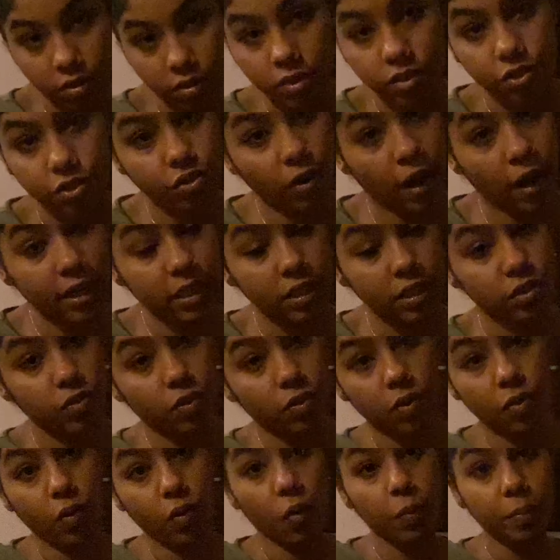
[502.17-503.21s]
try these on,
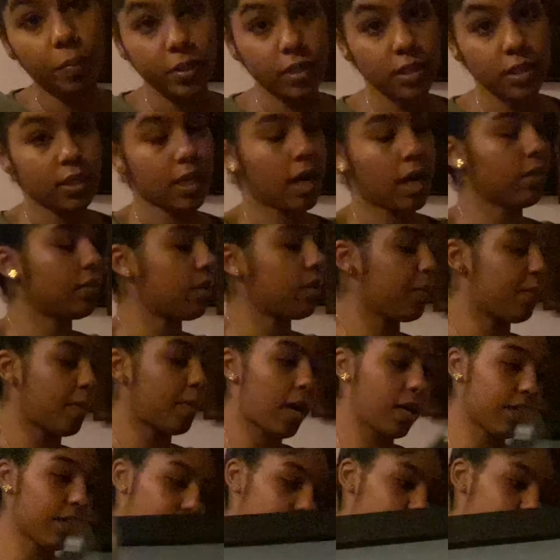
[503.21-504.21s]
open these out the box or